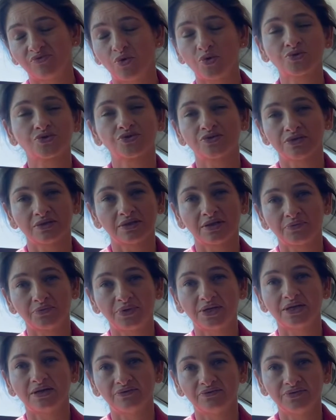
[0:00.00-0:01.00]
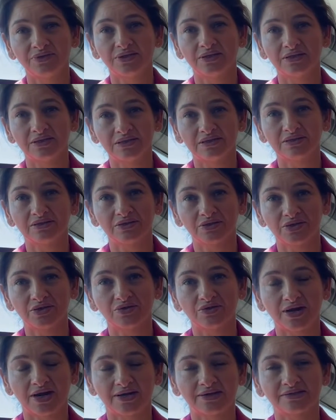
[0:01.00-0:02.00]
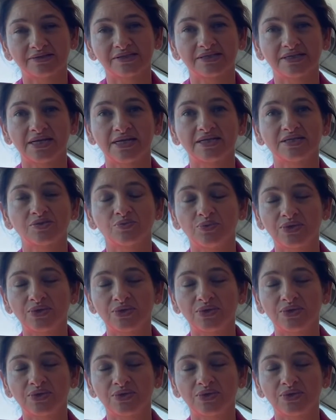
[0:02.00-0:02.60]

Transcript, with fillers: fortunate that we live in the United States.